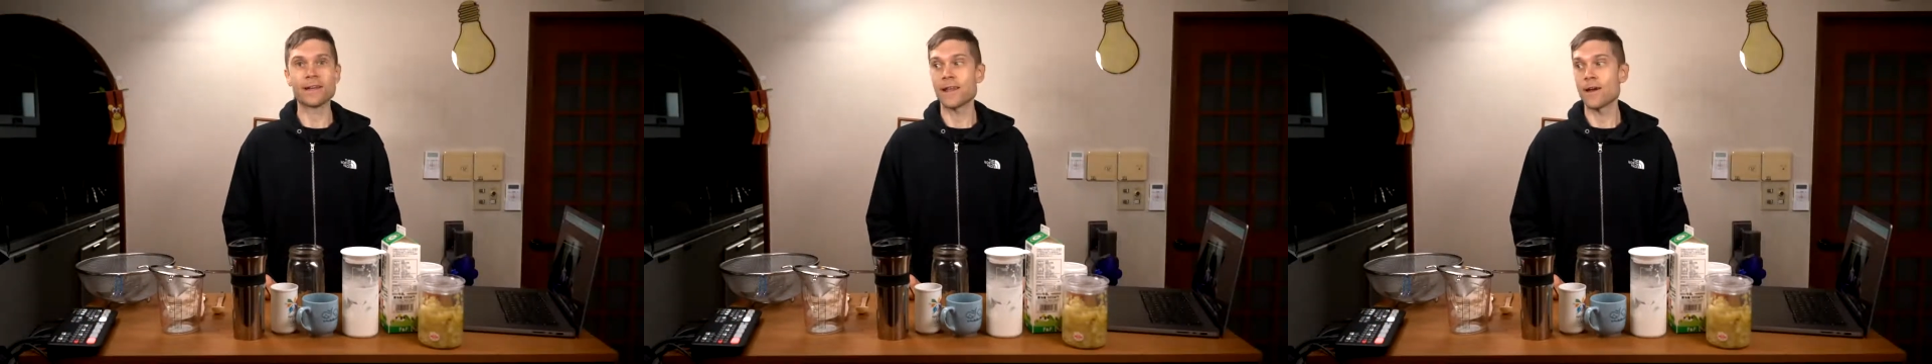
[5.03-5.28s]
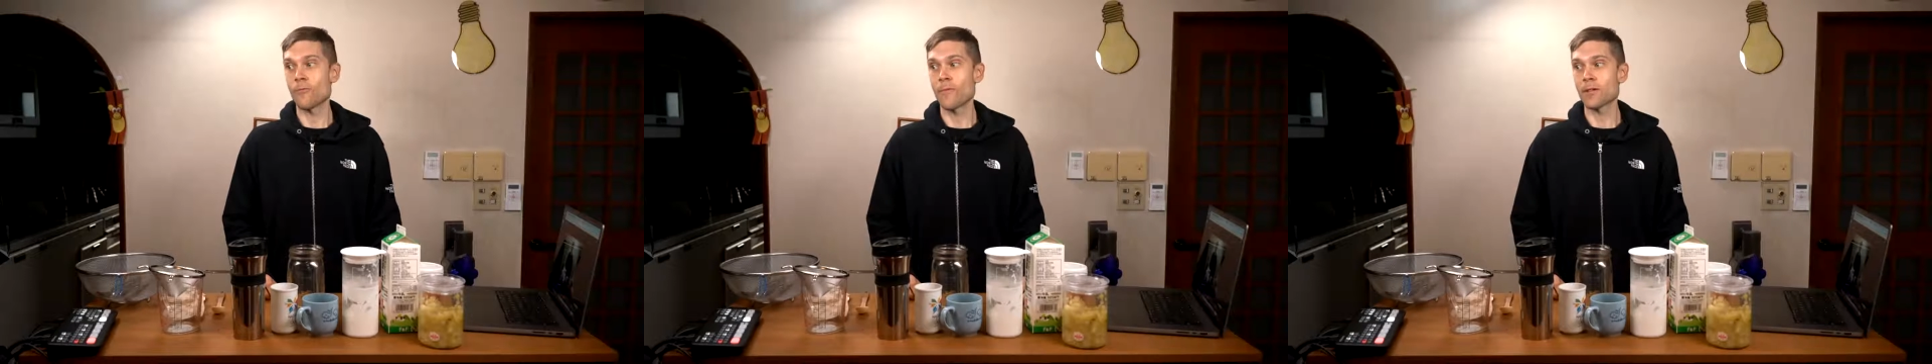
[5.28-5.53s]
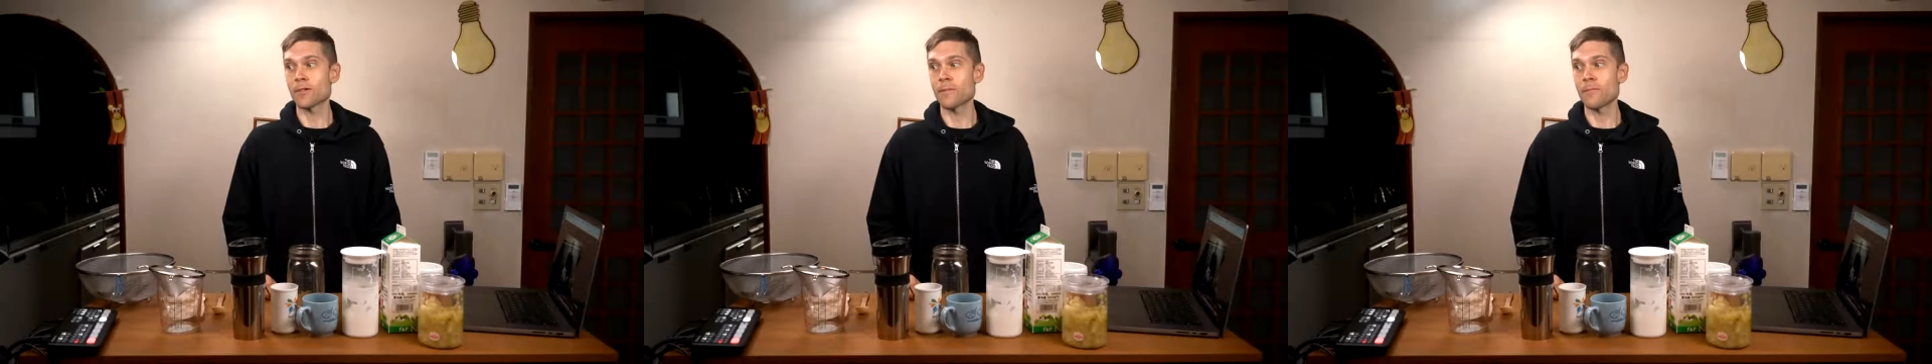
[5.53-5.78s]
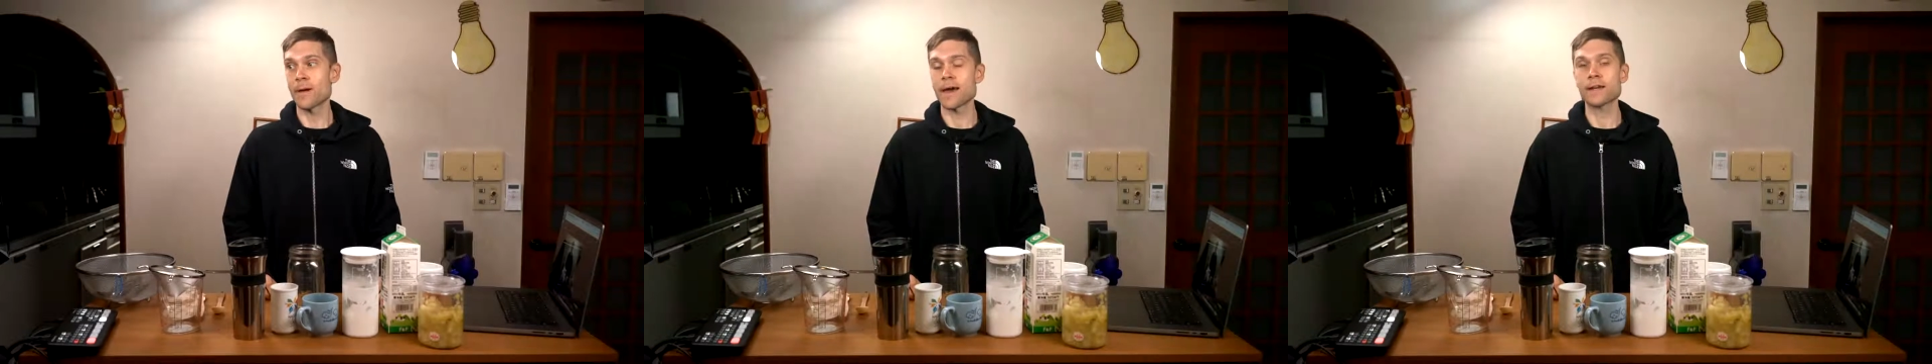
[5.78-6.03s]
Now,
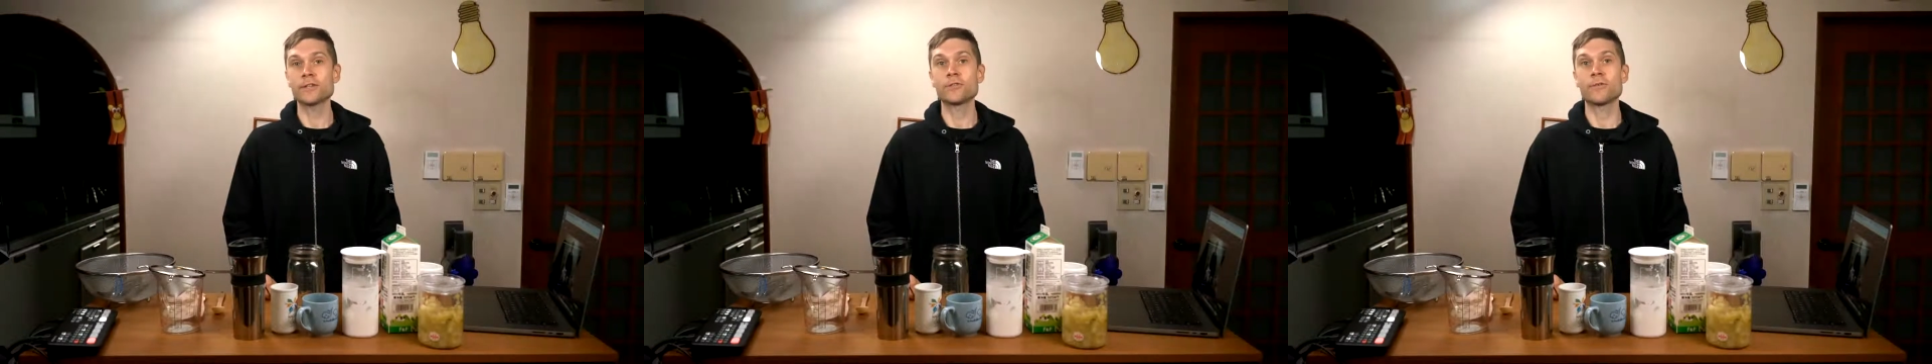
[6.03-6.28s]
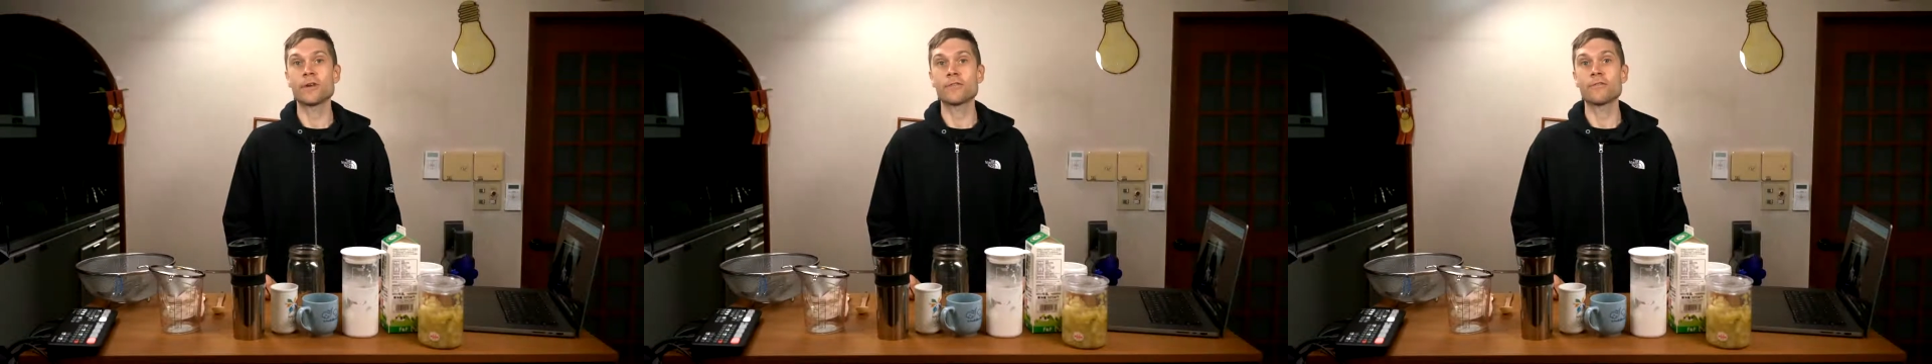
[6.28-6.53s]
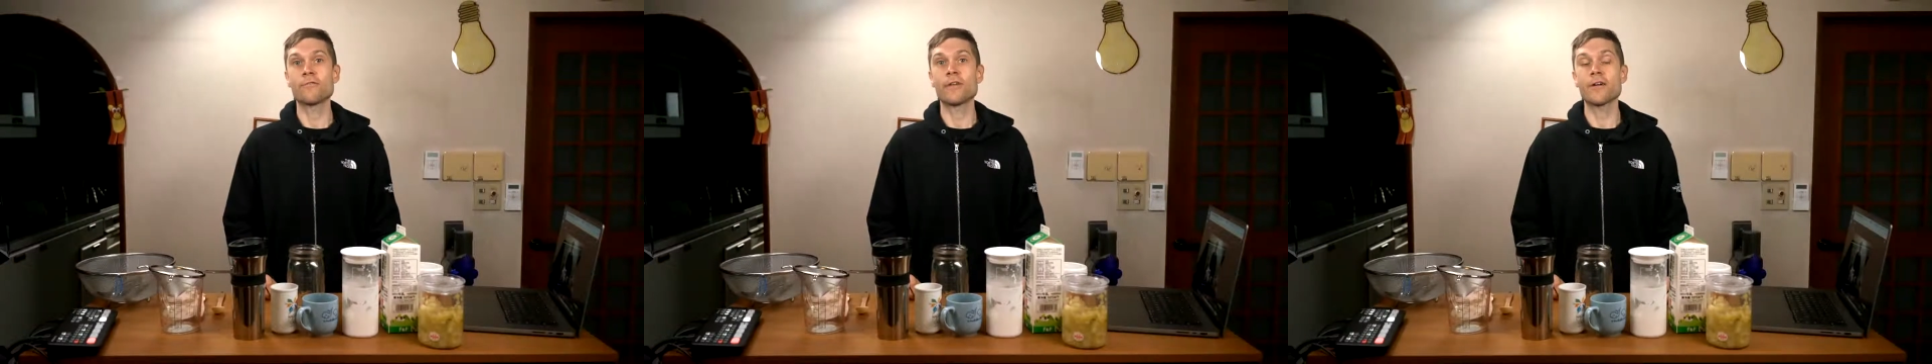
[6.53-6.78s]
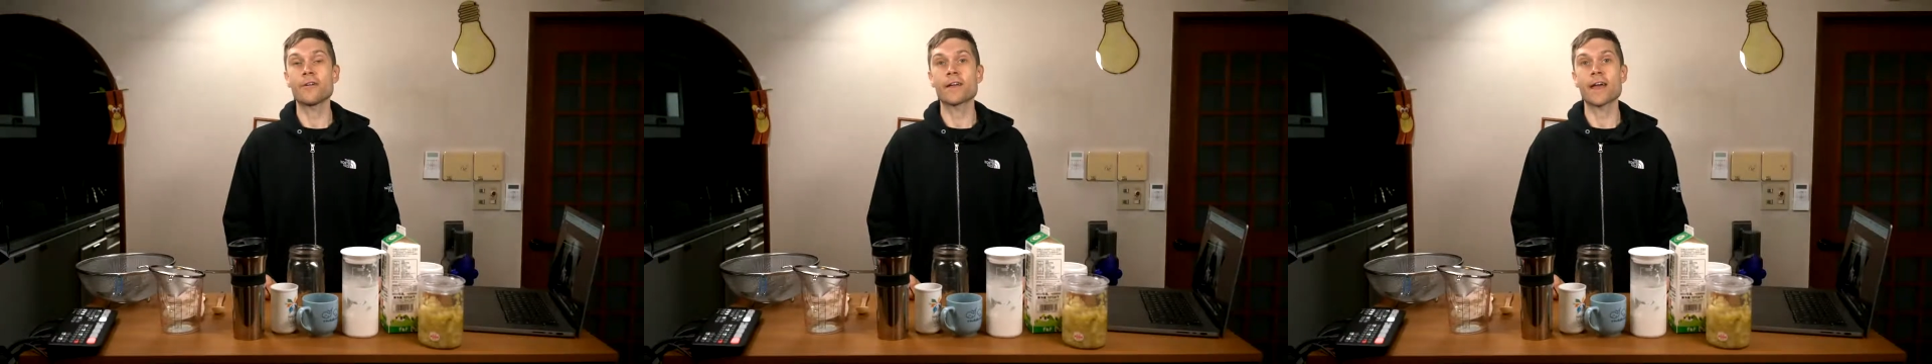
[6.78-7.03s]
welcome back to another
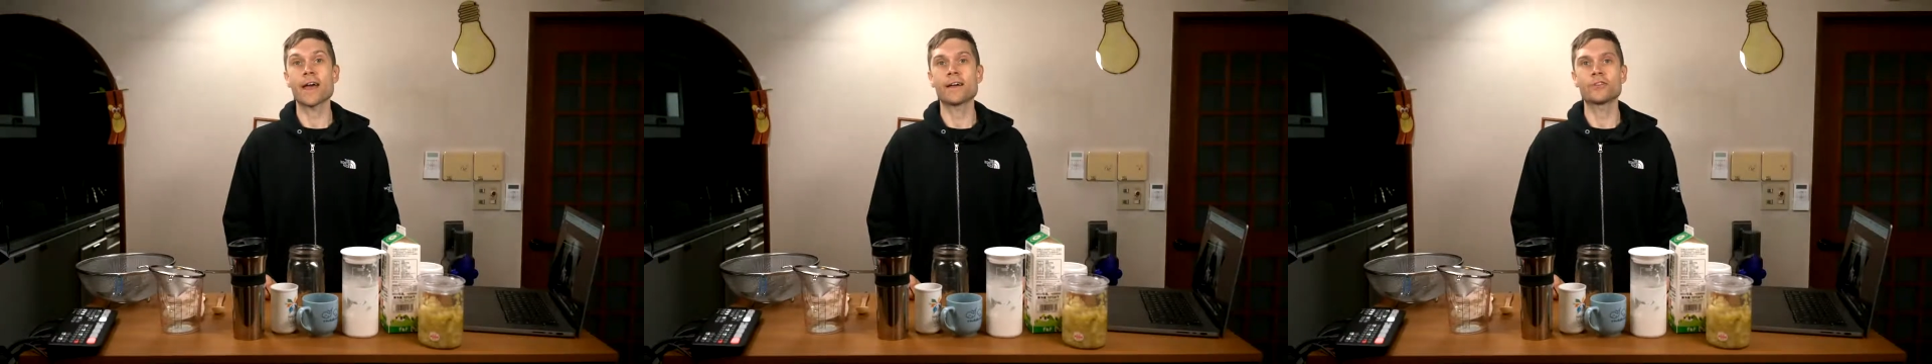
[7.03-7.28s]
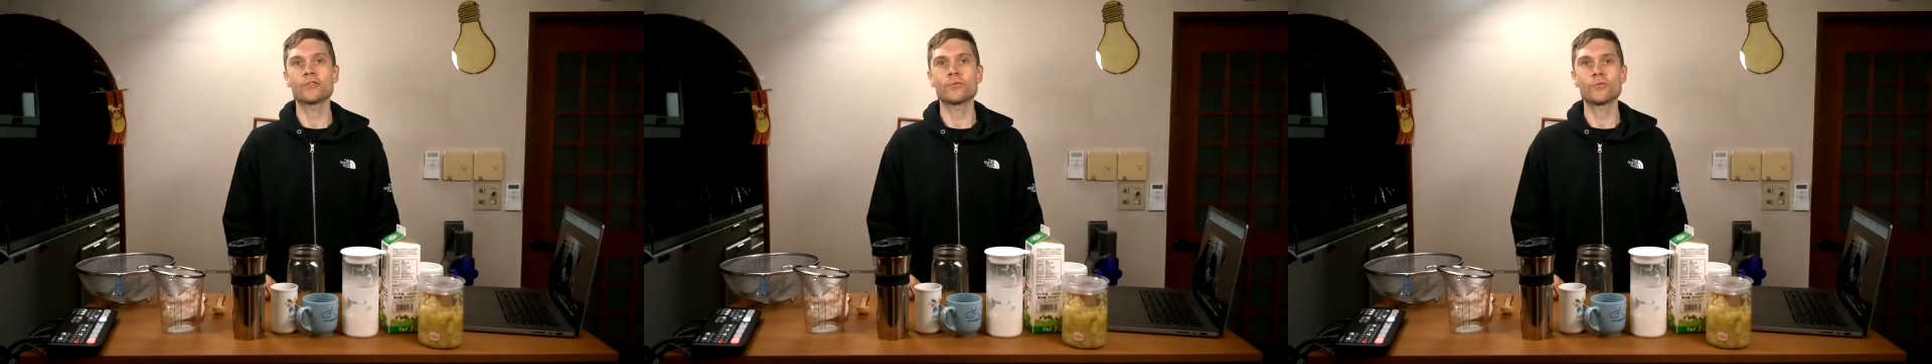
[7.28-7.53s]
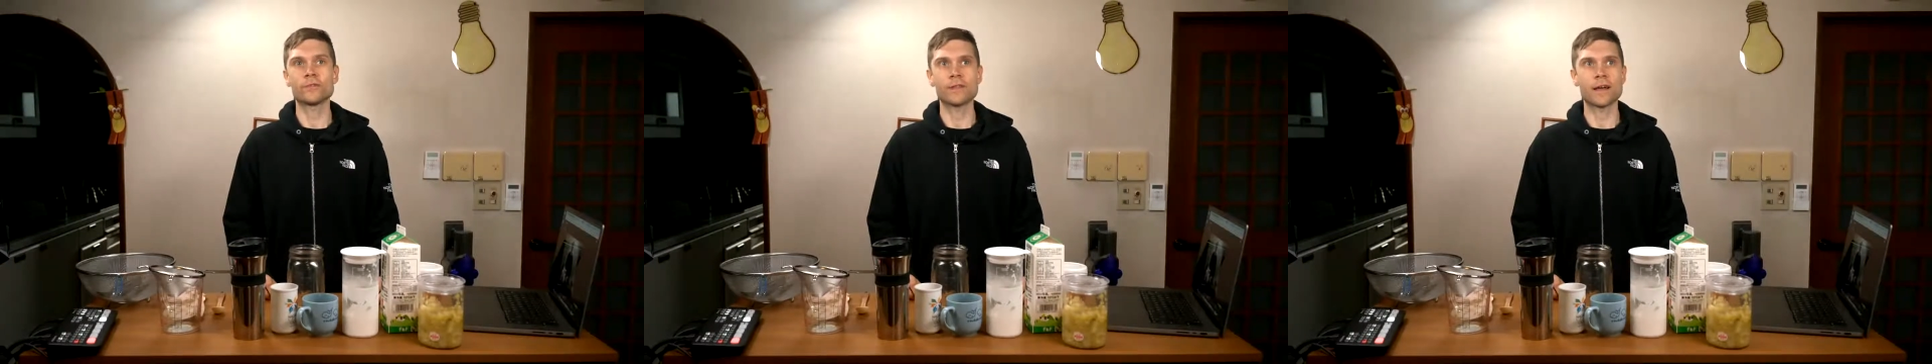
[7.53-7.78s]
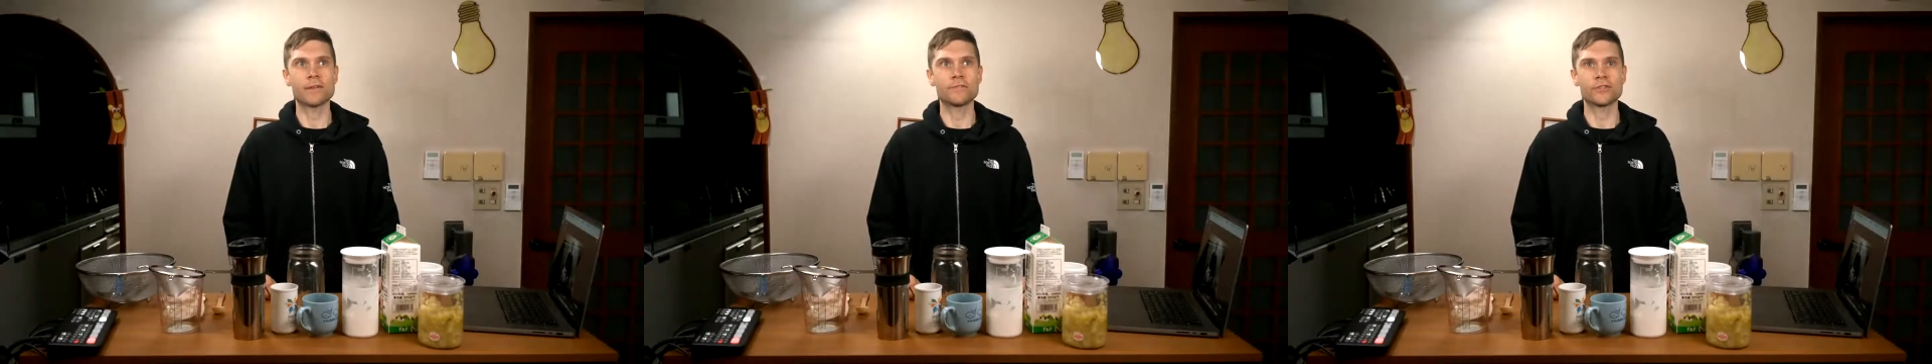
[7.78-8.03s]
very casual
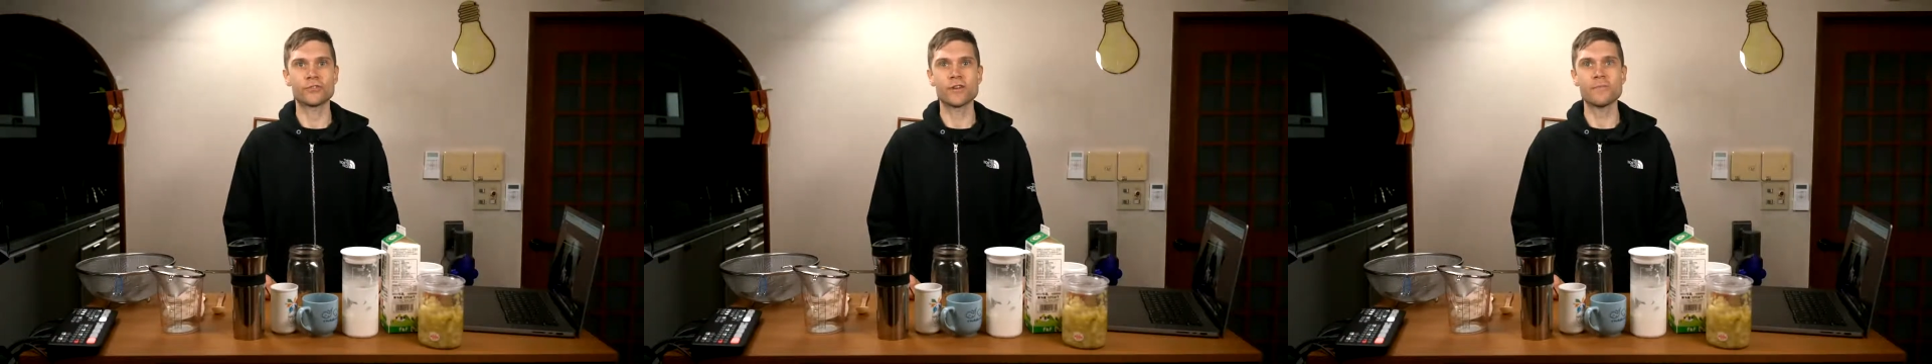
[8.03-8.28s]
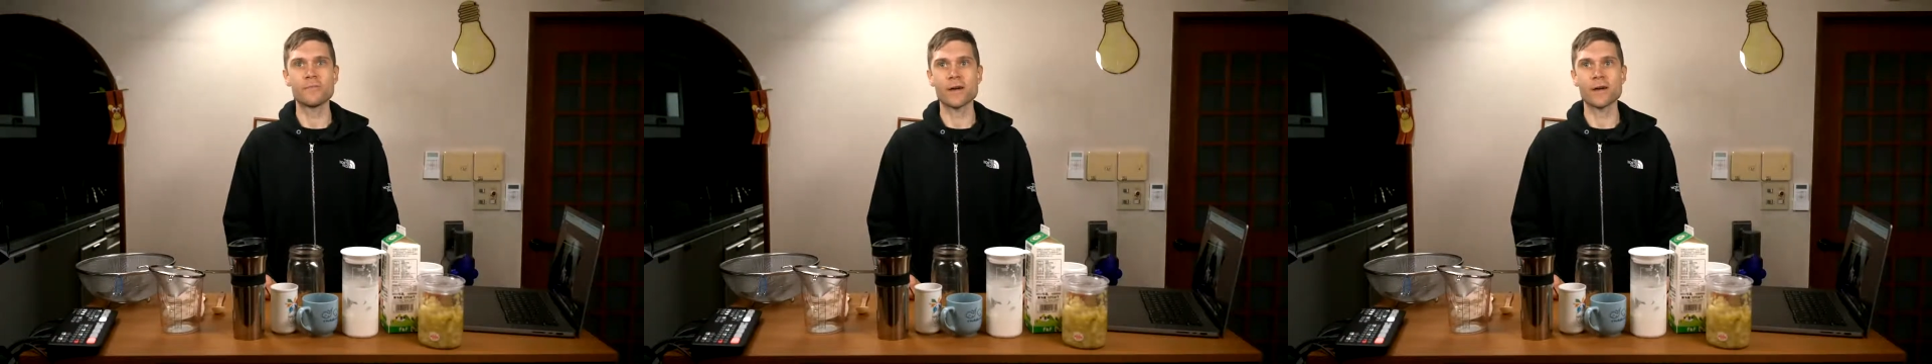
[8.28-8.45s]
live stream.